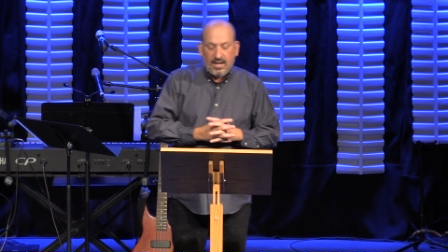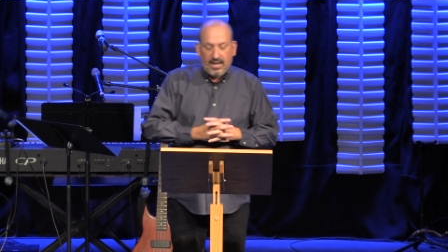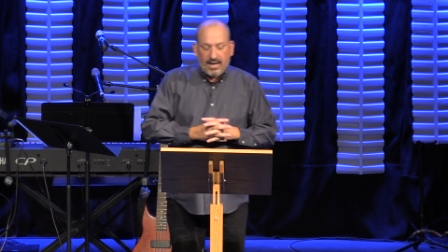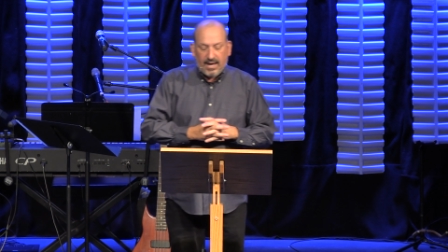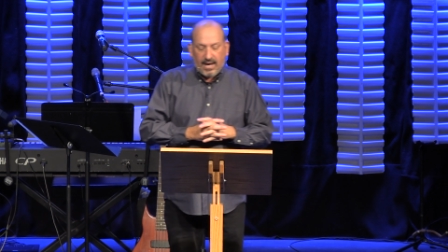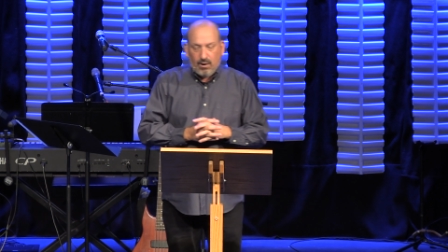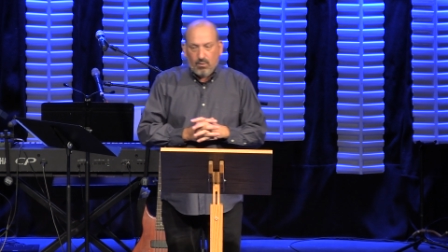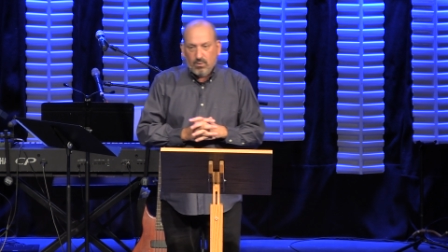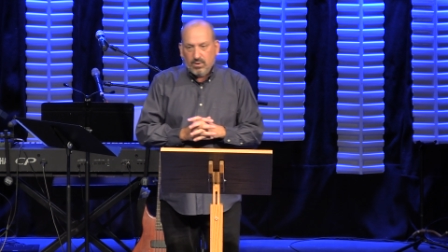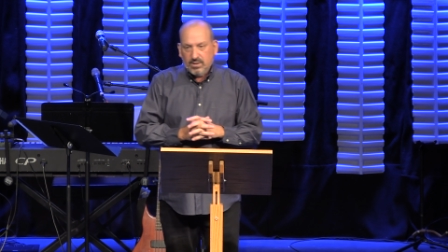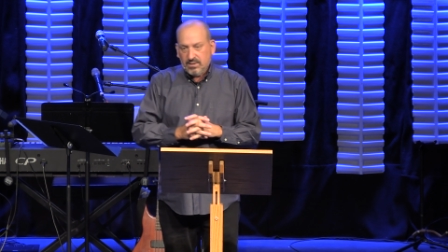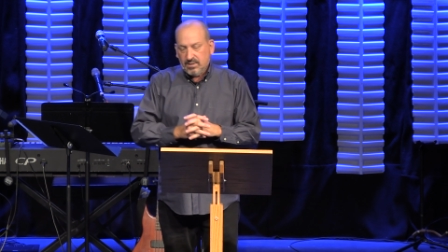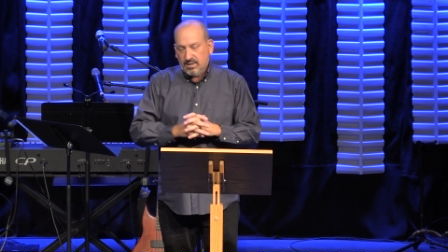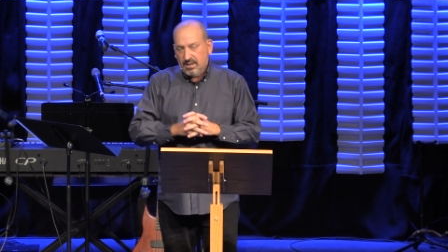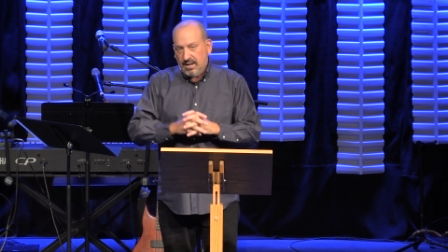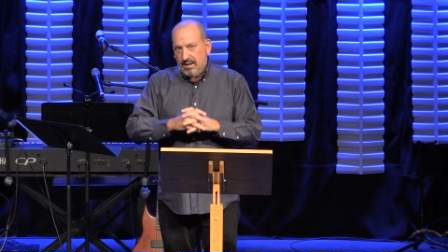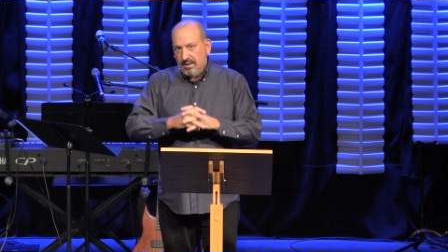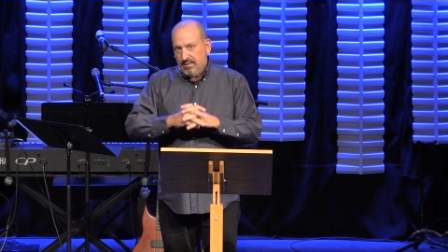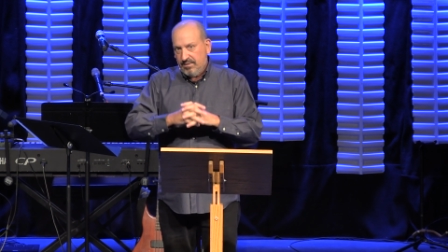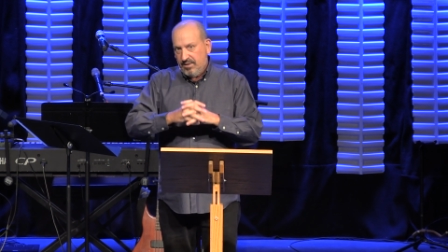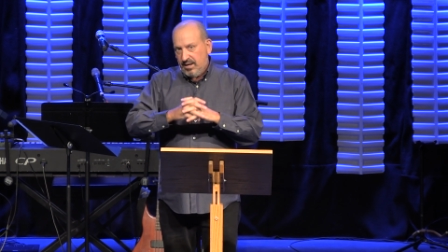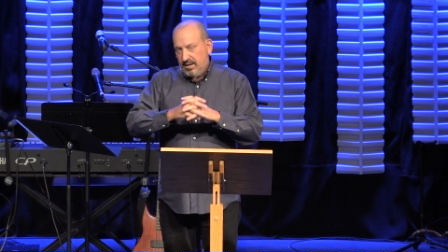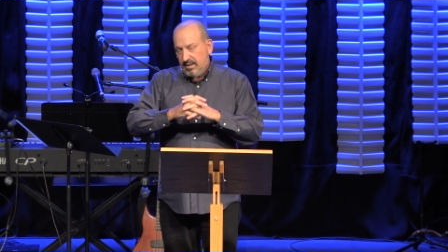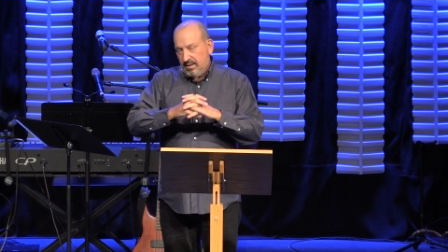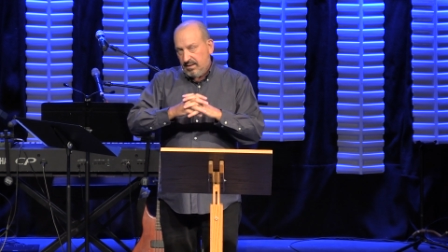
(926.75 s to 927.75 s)
He was the,
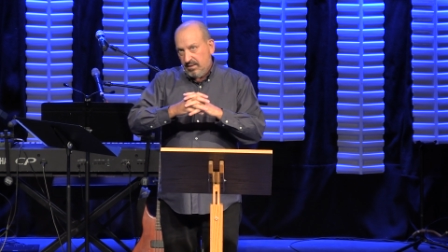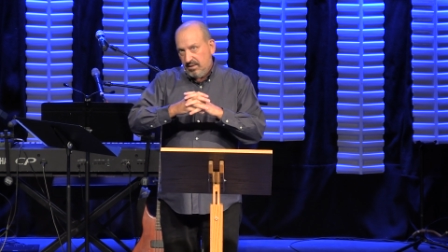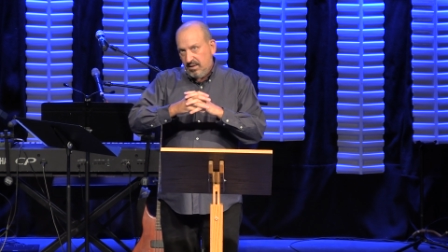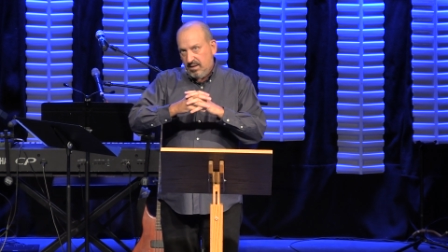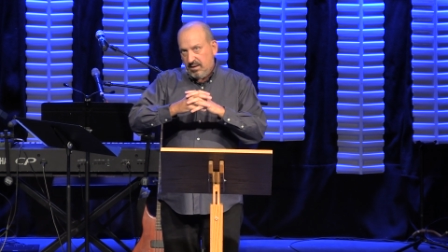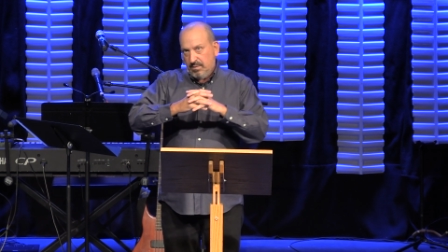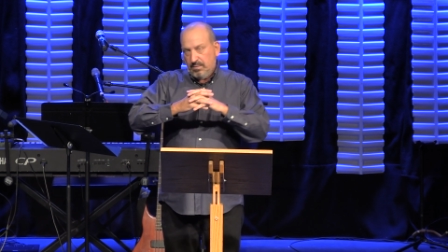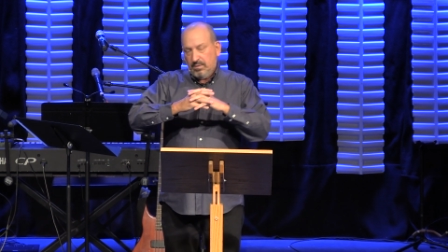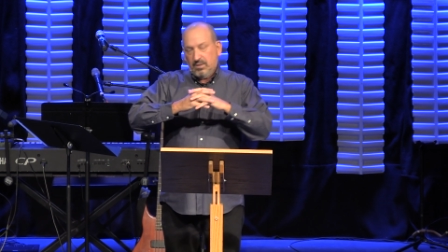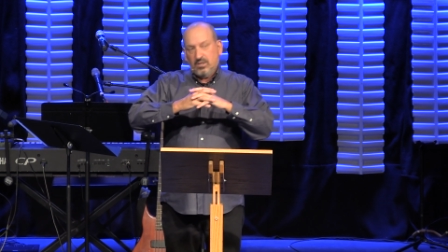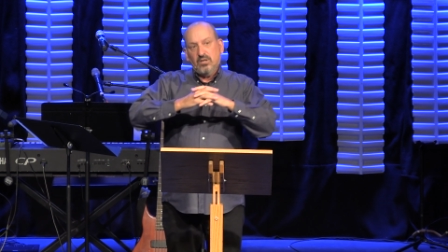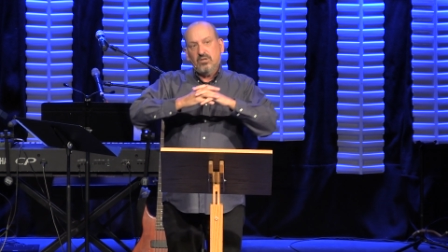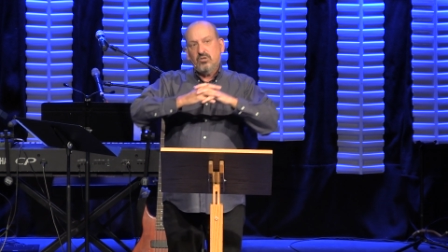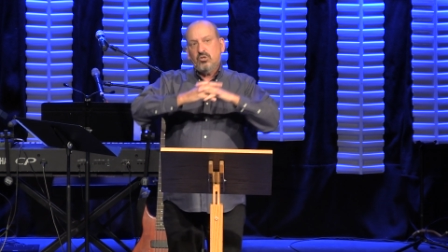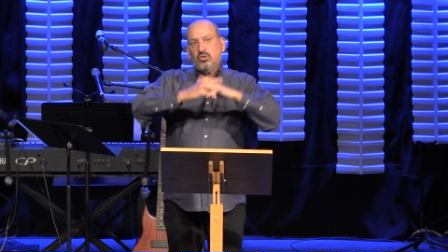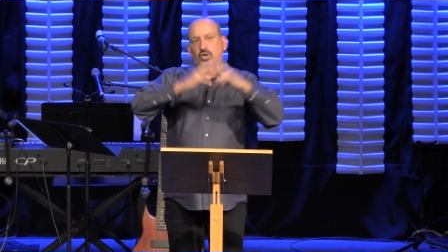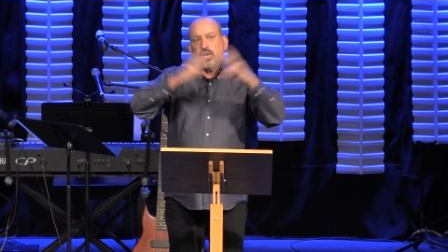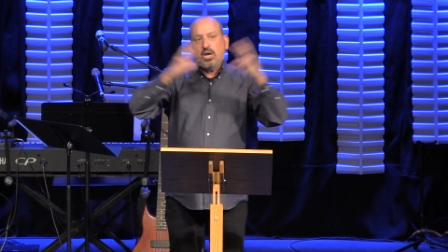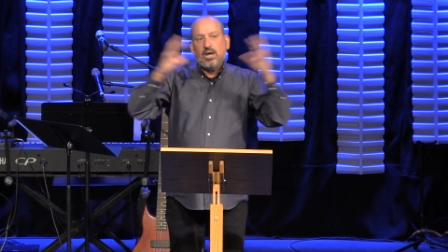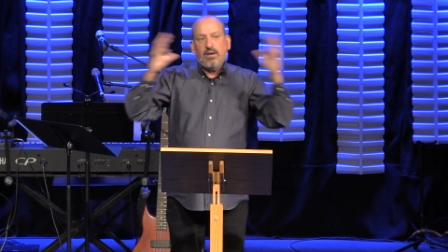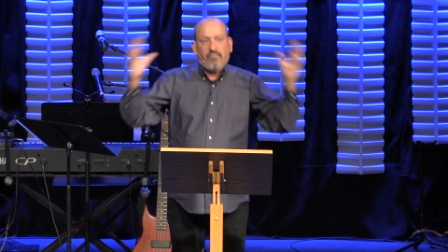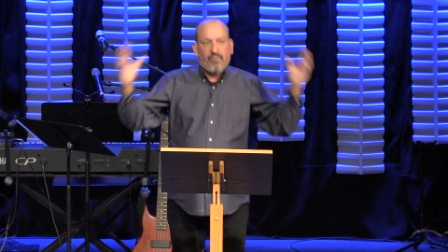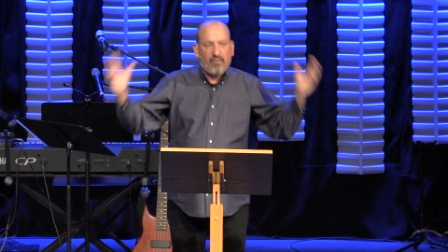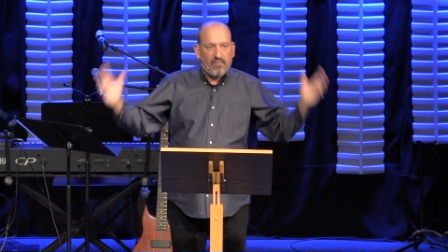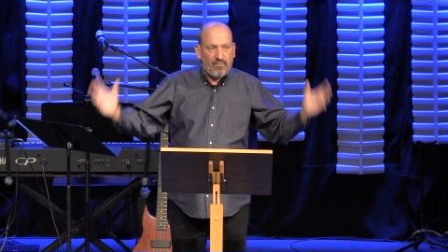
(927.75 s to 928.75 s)
the, the, the,
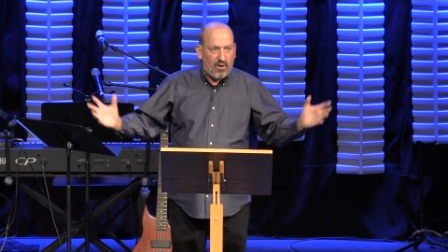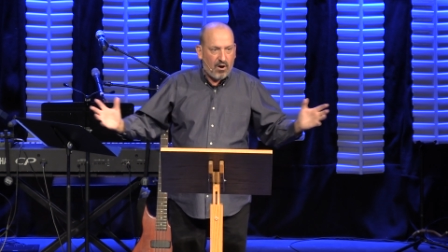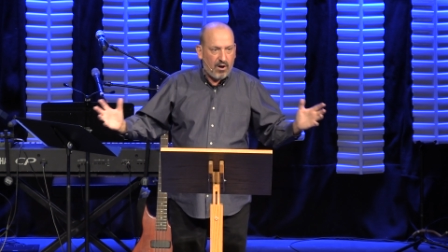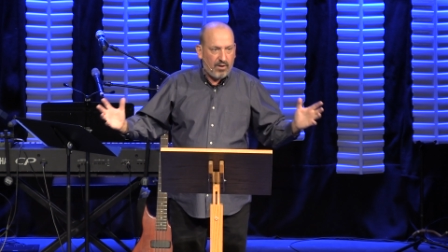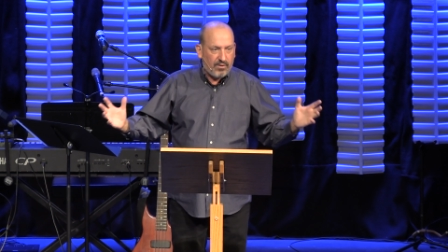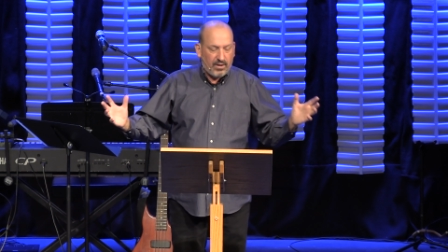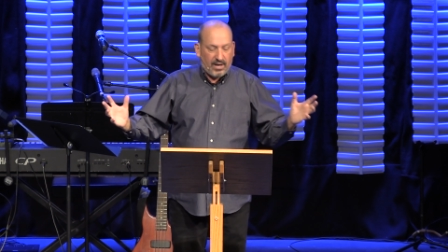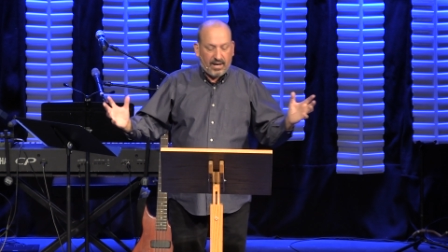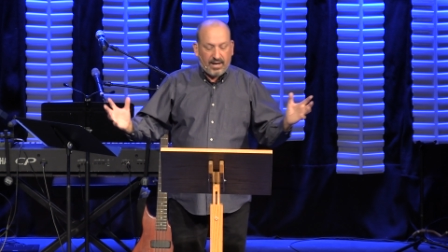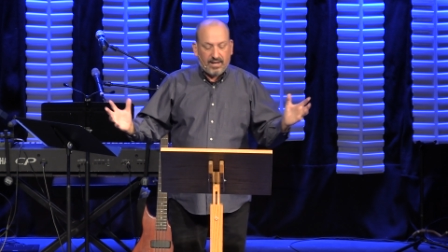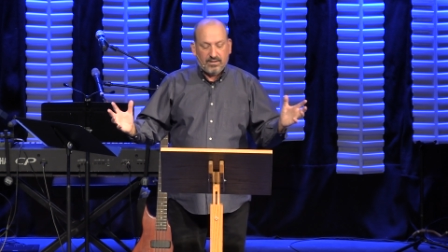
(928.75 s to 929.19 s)
chief of all the